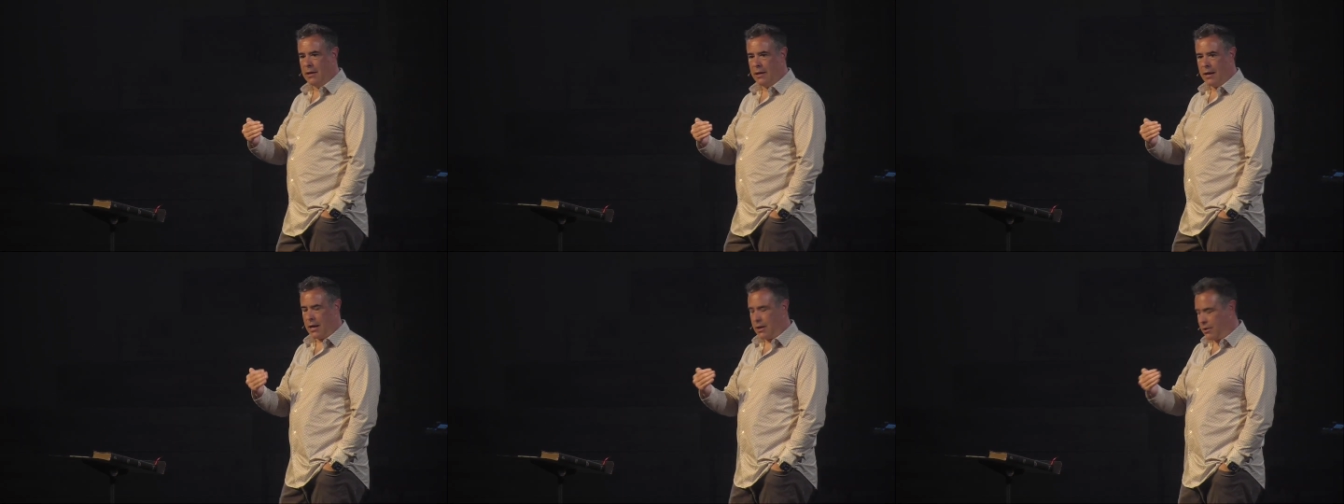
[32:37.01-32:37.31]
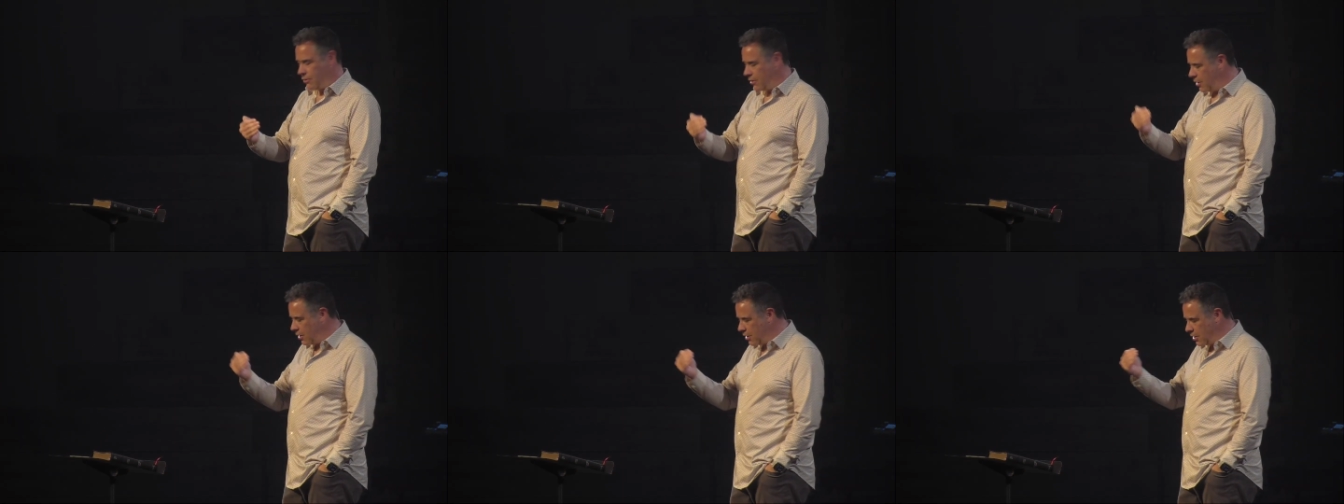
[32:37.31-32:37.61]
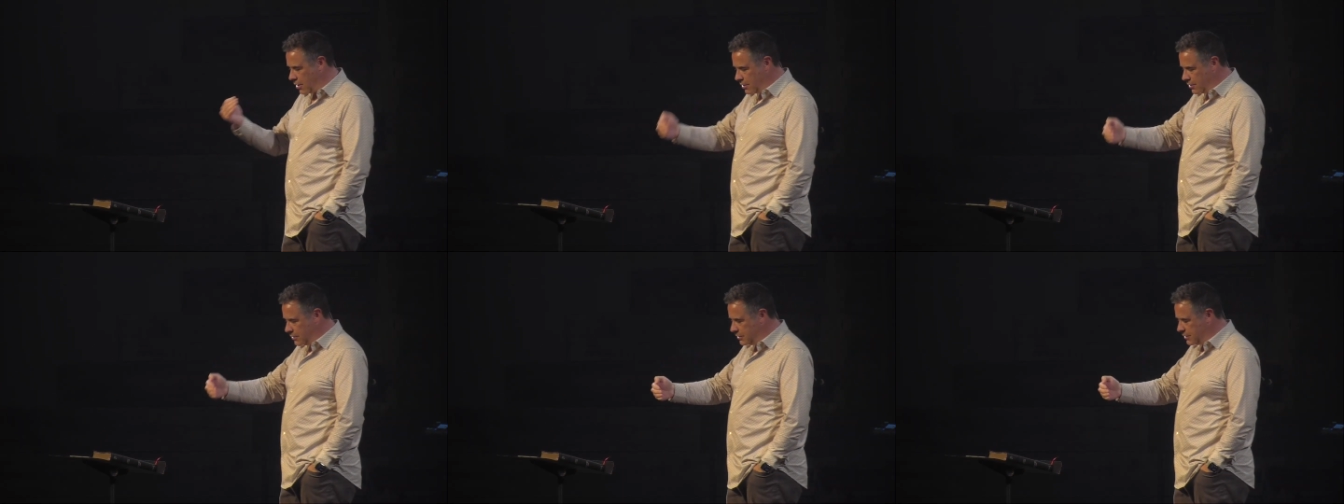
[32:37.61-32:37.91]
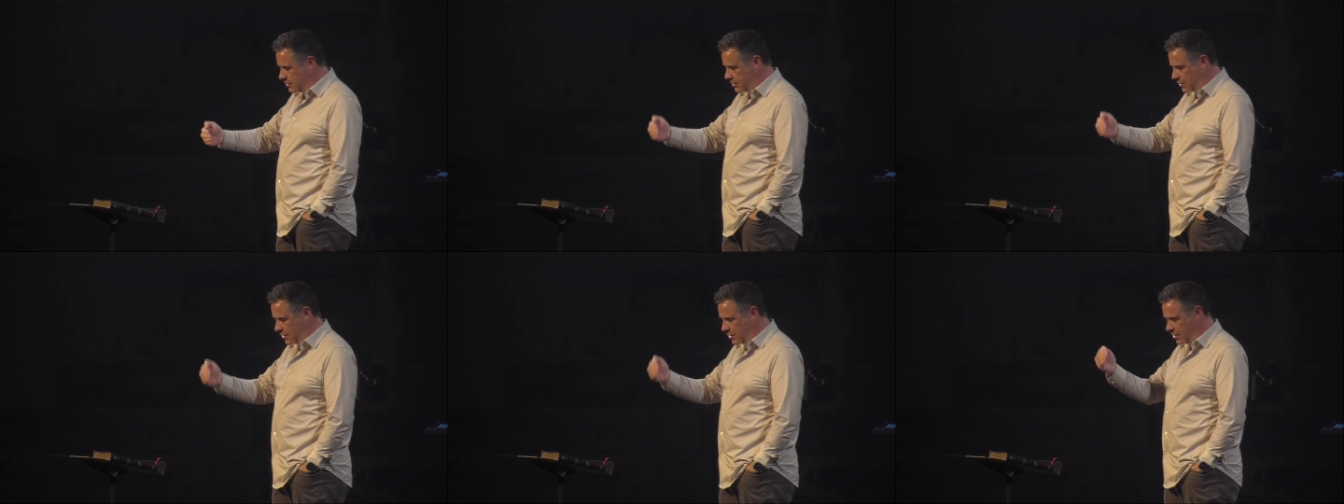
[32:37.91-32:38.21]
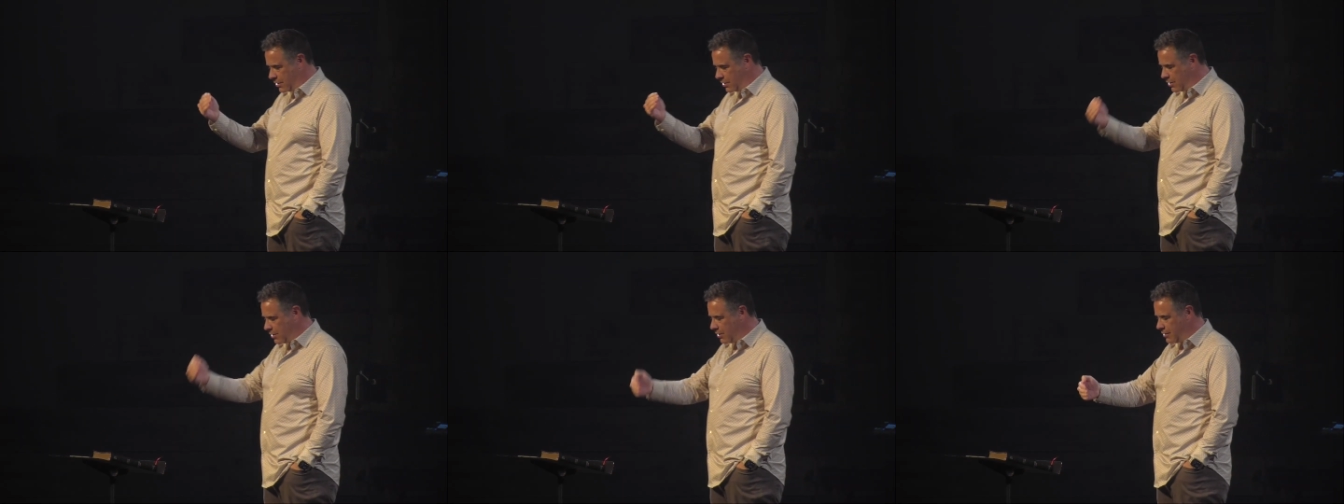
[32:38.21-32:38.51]
how hard does our
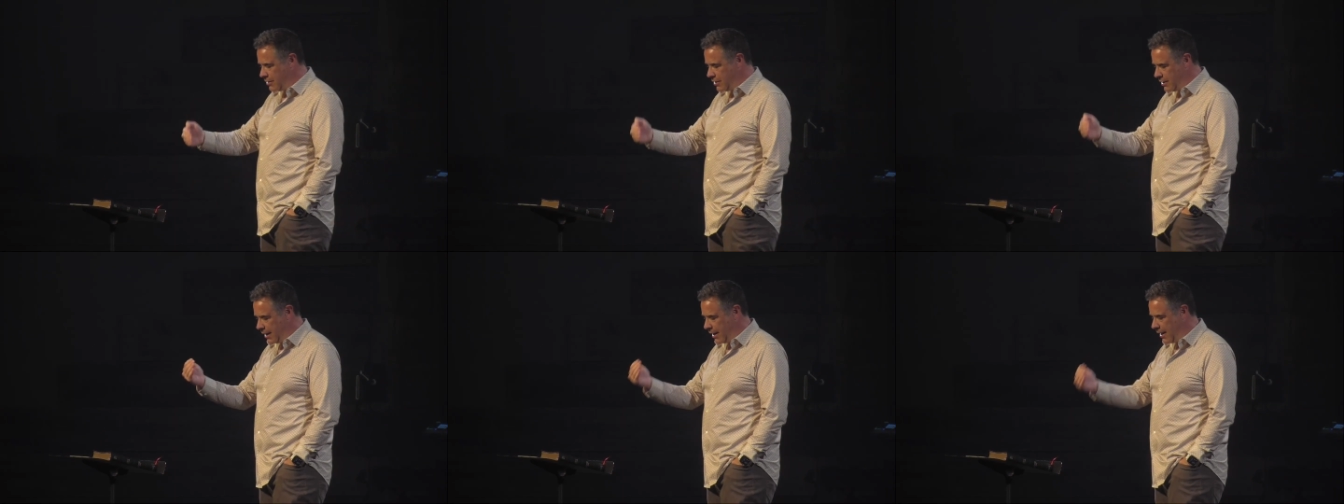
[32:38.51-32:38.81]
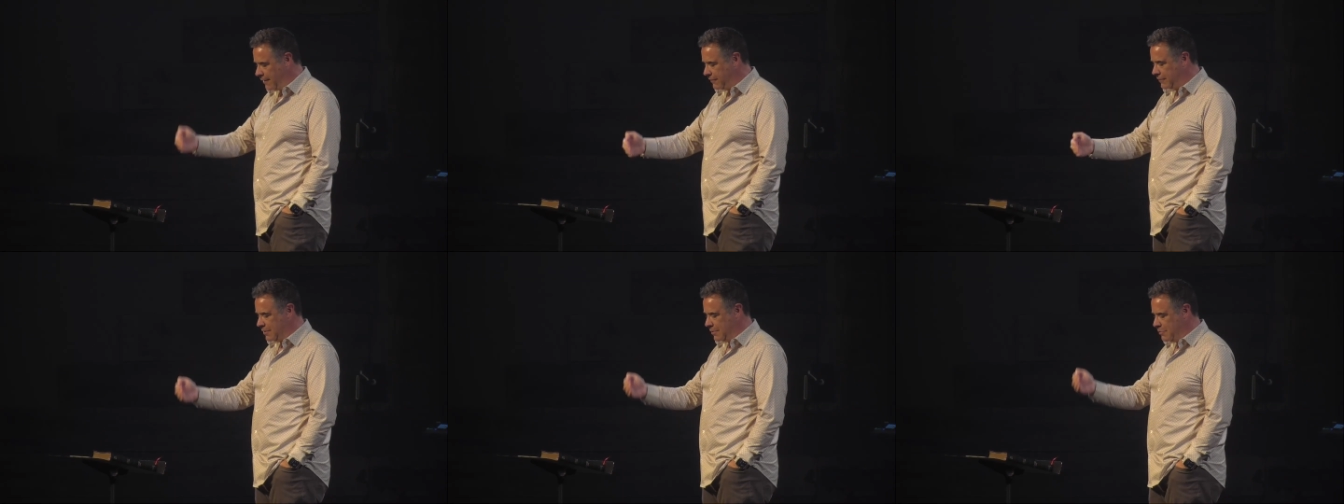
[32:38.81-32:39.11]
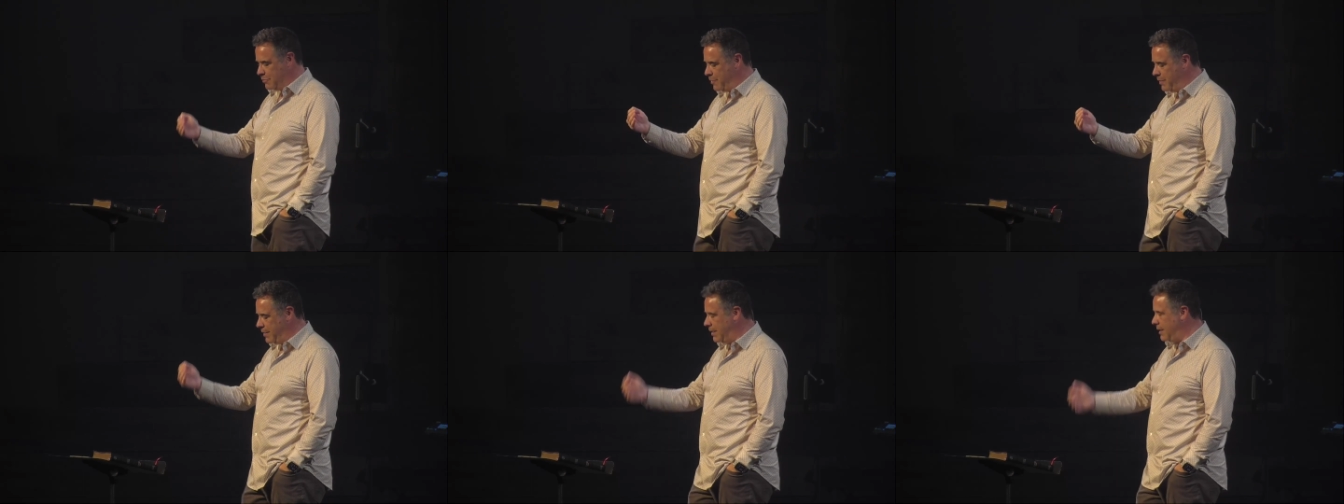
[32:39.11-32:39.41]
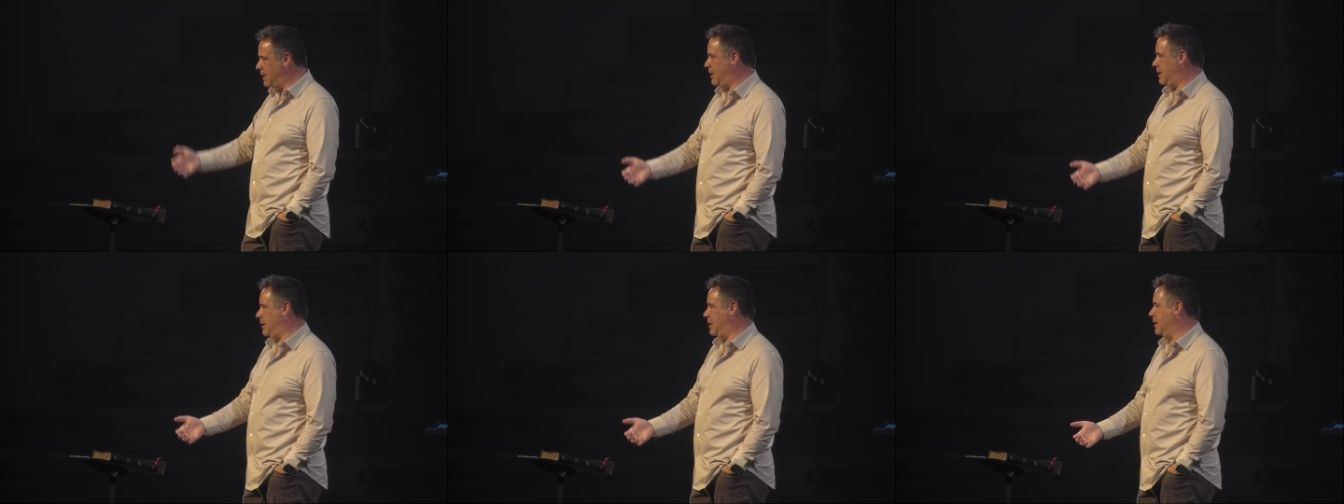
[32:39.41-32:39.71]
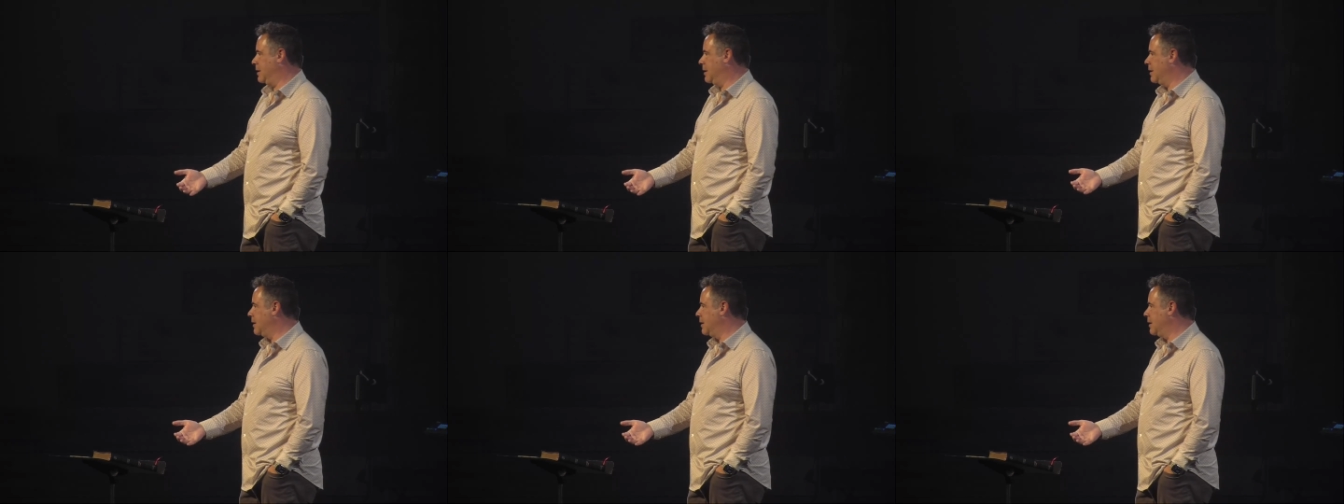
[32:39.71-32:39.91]
heart have to be?